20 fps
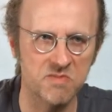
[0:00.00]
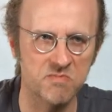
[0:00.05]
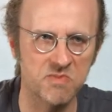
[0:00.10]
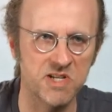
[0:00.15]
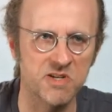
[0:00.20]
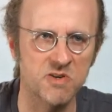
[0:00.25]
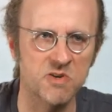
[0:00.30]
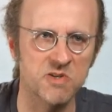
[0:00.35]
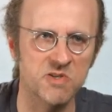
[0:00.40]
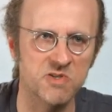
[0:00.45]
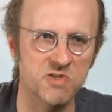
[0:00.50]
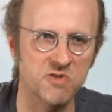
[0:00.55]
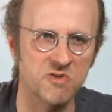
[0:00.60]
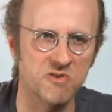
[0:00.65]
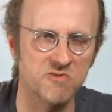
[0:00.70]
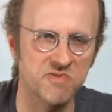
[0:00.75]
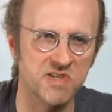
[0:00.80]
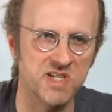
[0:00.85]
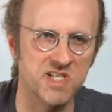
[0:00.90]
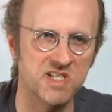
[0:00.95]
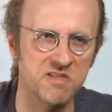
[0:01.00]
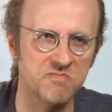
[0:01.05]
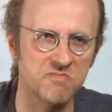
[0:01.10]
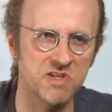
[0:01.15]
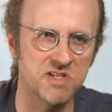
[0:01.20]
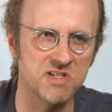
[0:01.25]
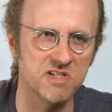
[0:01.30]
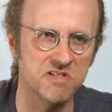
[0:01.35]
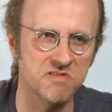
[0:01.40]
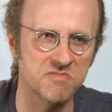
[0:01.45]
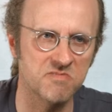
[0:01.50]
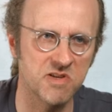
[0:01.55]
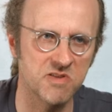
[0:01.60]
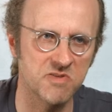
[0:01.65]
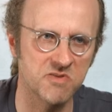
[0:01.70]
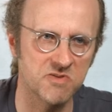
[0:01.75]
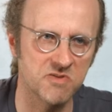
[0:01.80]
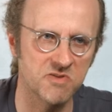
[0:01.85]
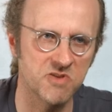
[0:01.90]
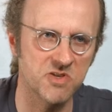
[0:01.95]
but also of independent
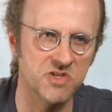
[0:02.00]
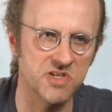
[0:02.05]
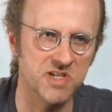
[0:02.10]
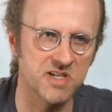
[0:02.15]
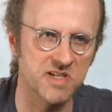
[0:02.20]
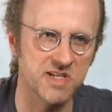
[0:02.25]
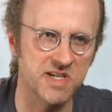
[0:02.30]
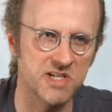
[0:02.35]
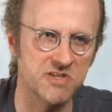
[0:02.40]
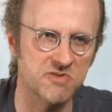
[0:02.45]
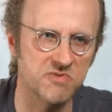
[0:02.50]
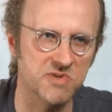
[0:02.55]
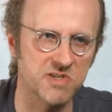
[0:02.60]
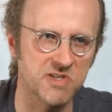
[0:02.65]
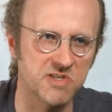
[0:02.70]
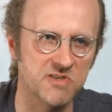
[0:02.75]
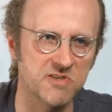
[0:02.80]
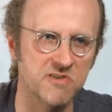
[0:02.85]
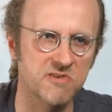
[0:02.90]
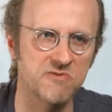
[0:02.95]
methodological interest